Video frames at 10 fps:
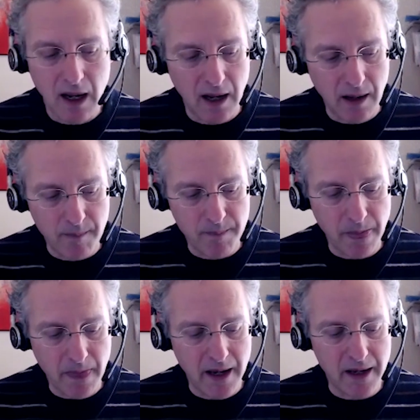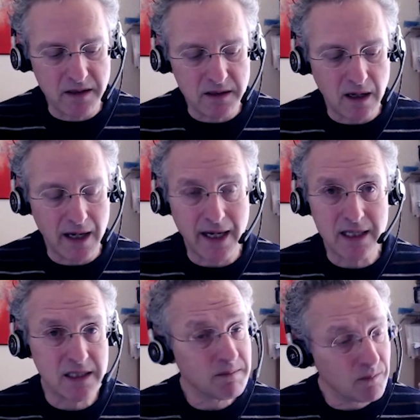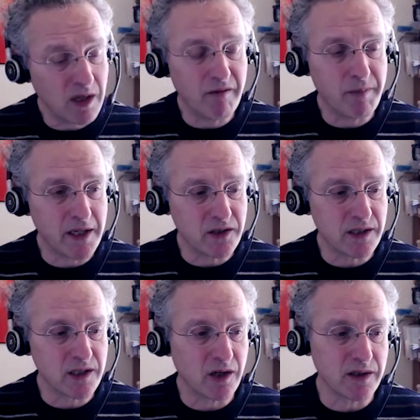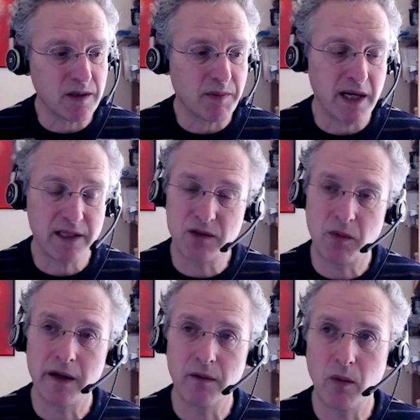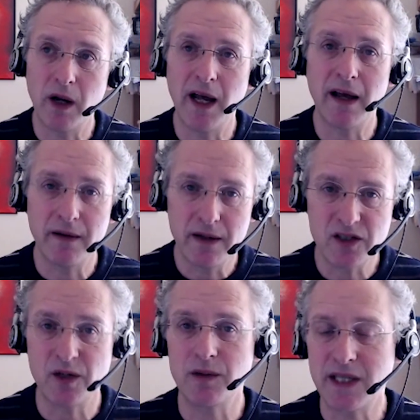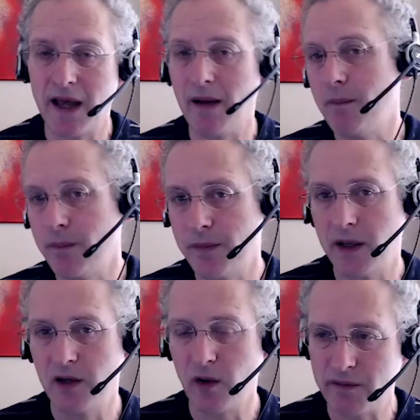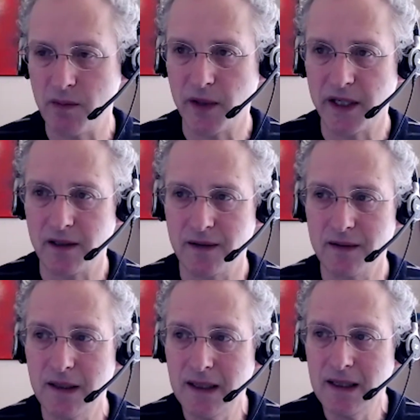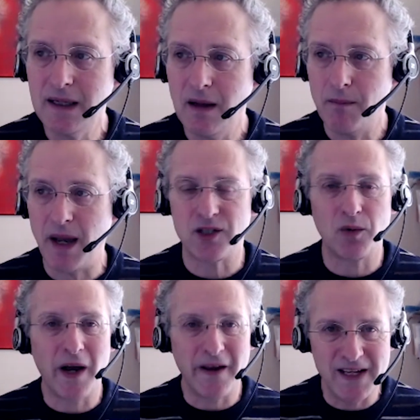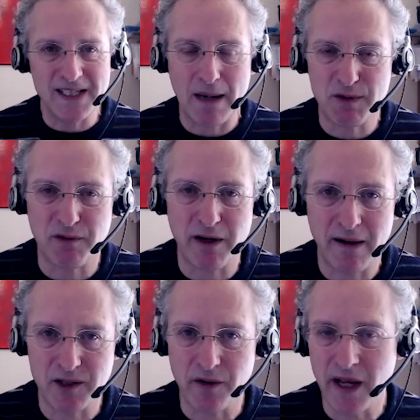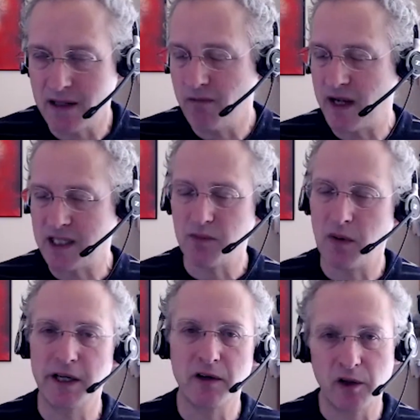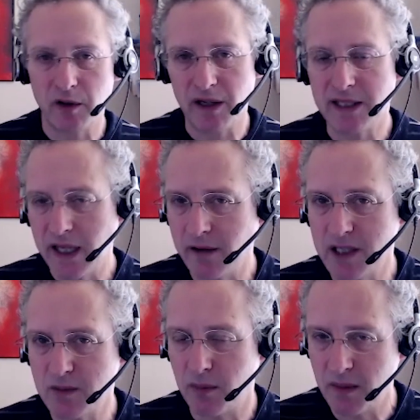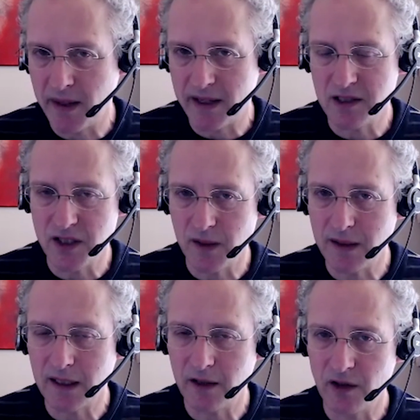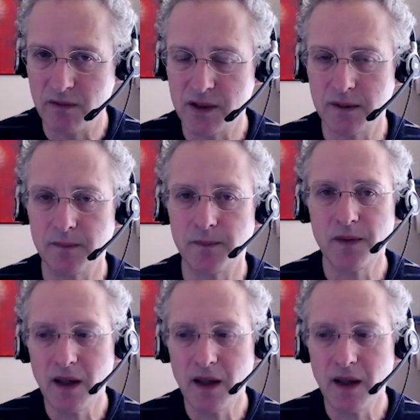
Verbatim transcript: Um, and I guess give patients a chance to practice when and where suits them. And not everybody can bash away at these apps for hours on end. In fact, it's probably not a good idea. It's probably better to do little and often.